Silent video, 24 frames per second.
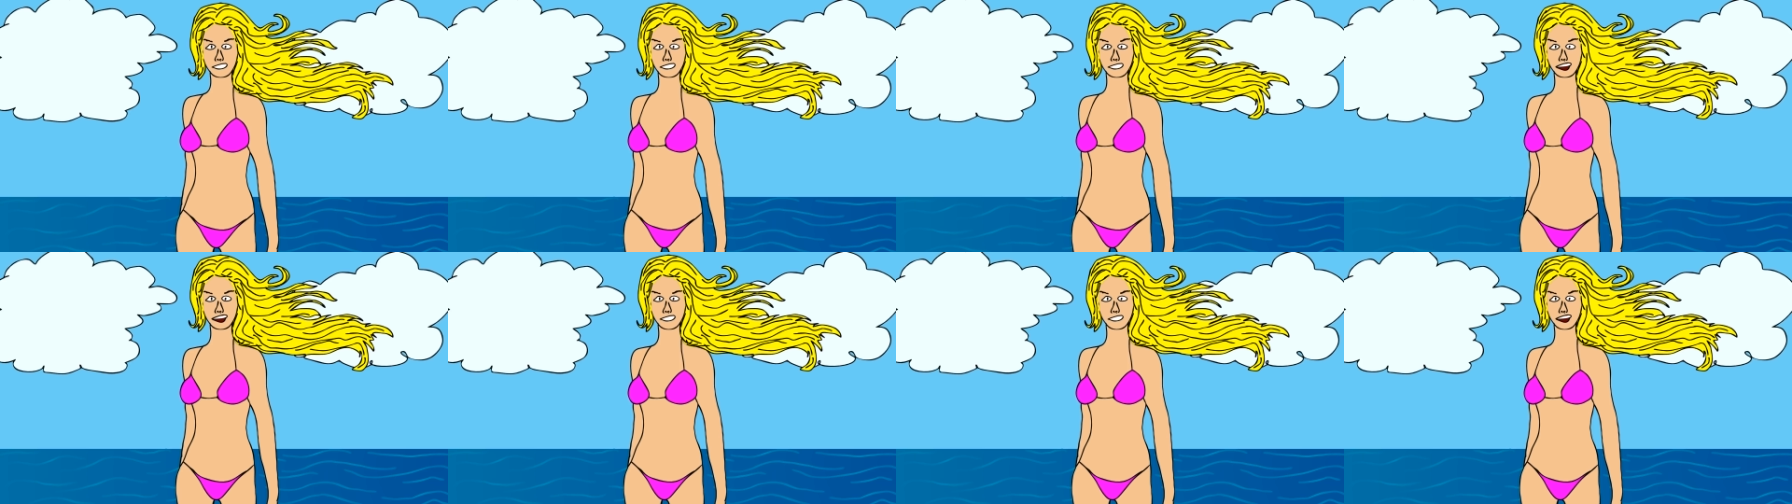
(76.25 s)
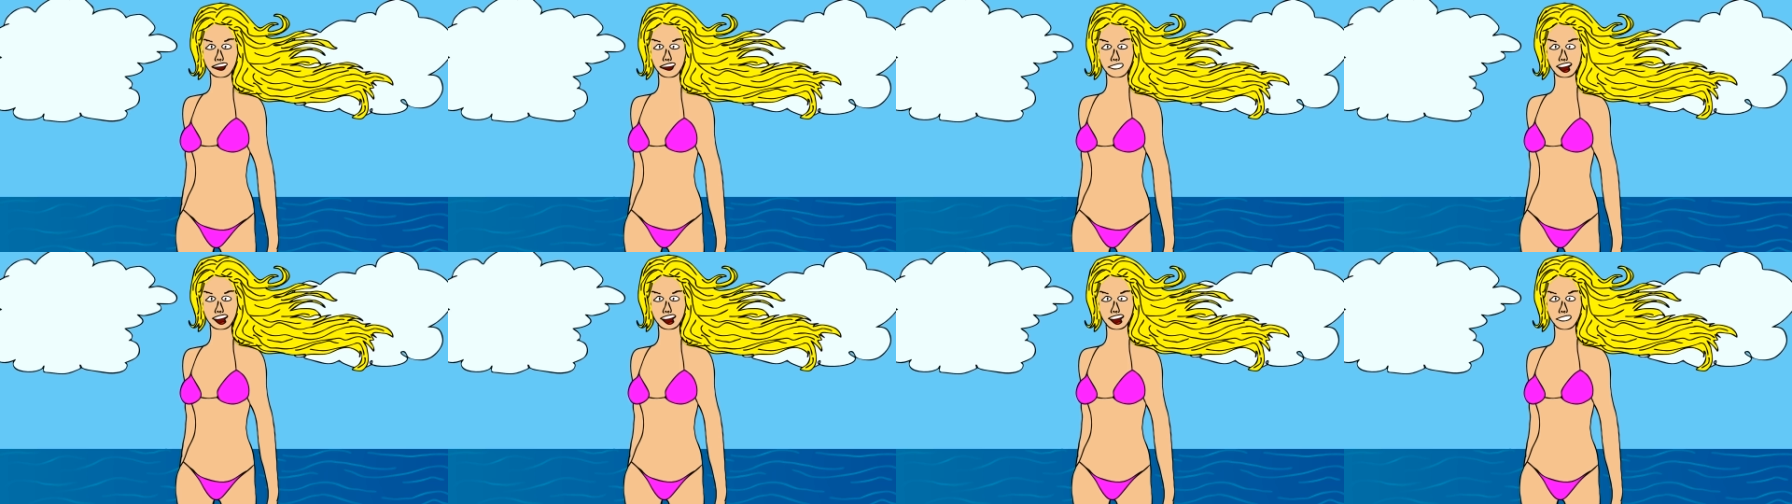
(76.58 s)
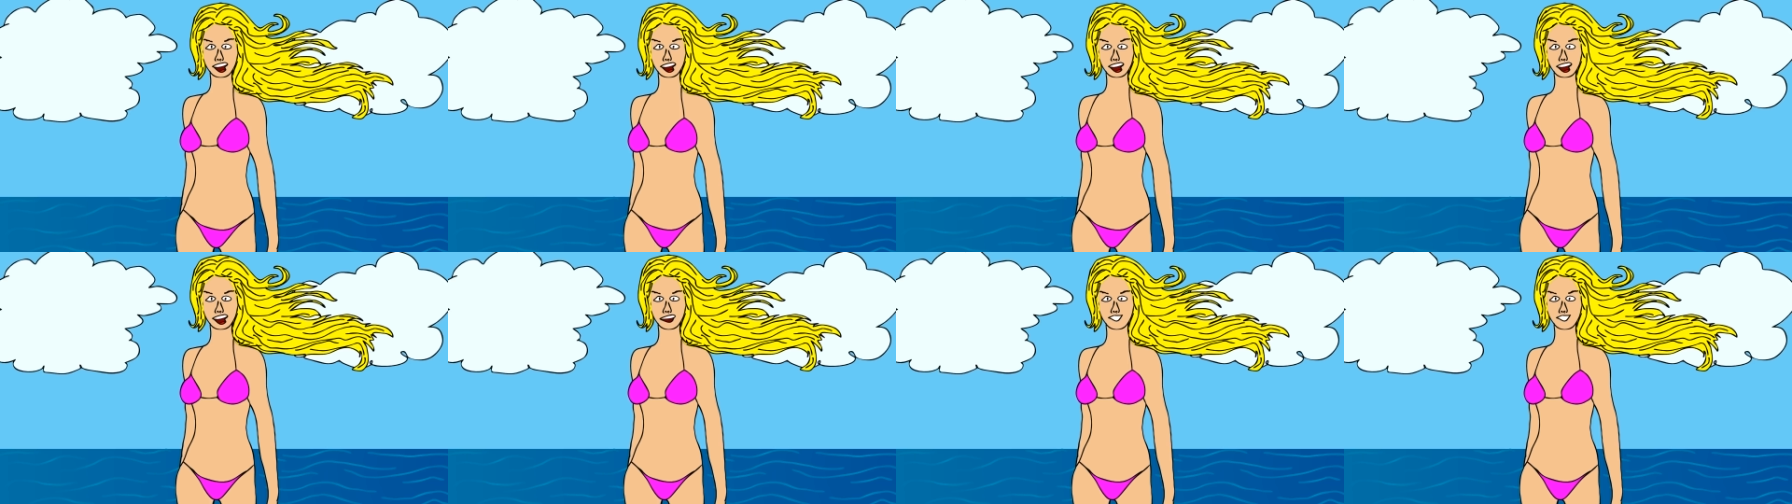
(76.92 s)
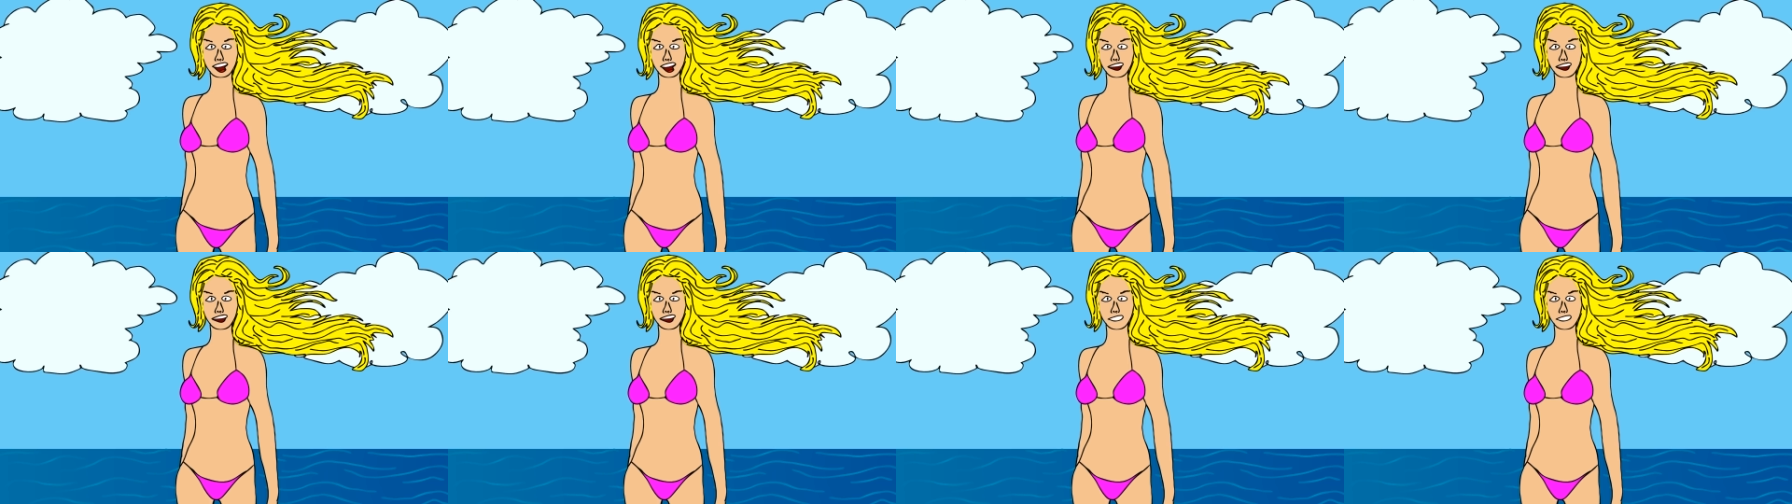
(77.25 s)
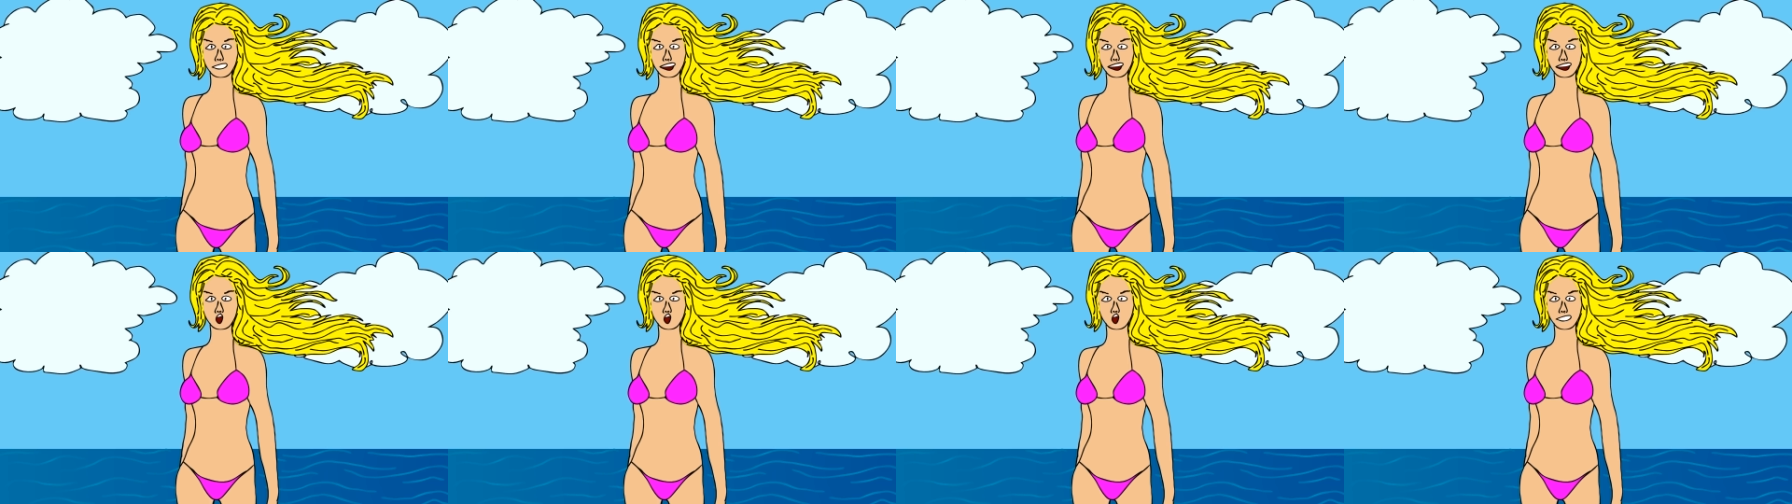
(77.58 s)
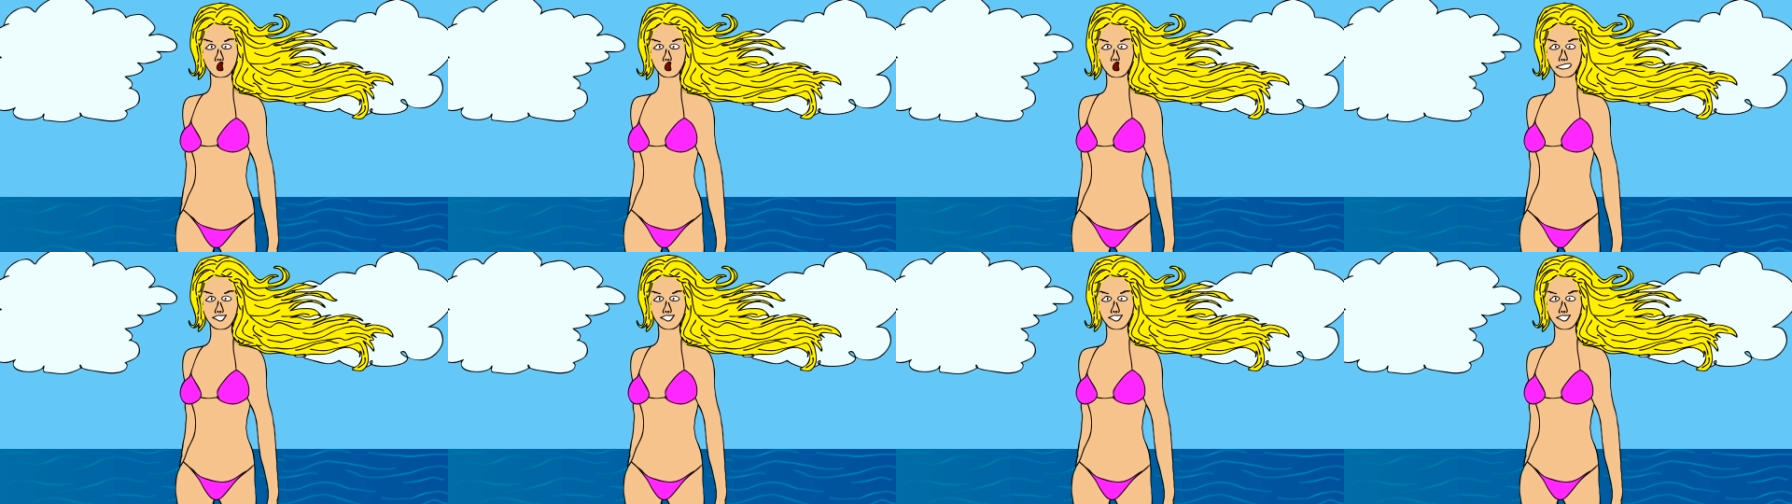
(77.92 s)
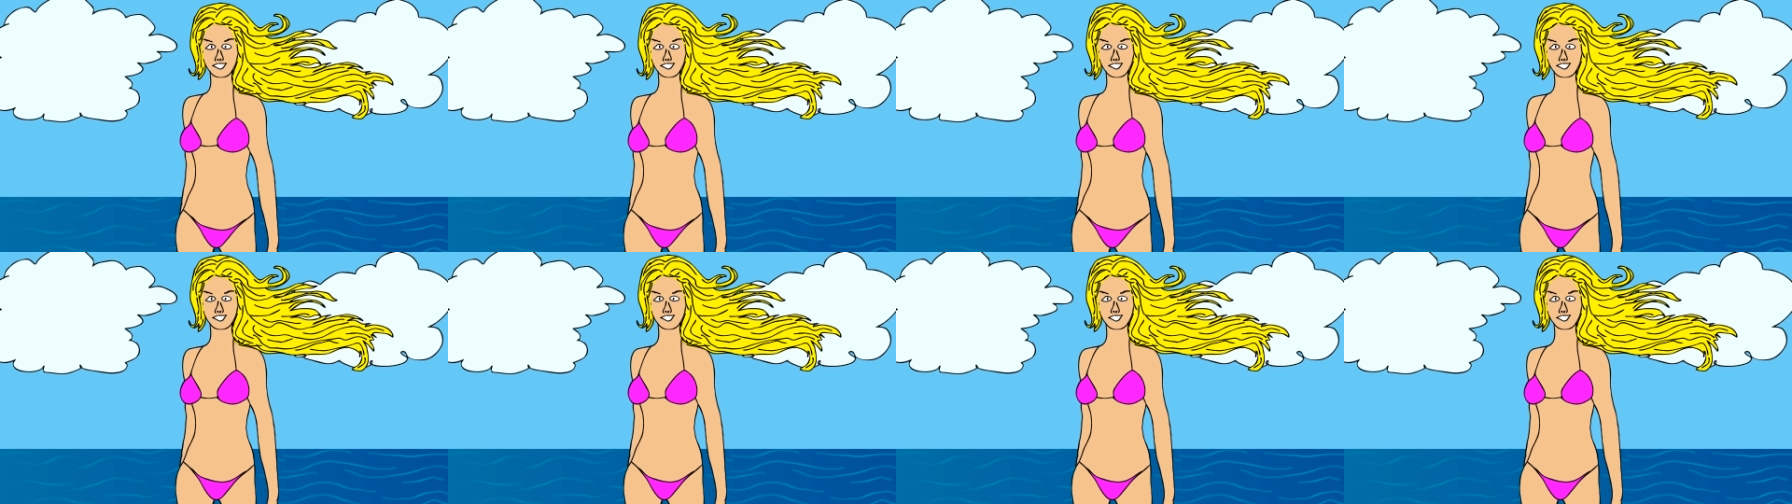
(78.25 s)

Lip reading: She said her mom died too."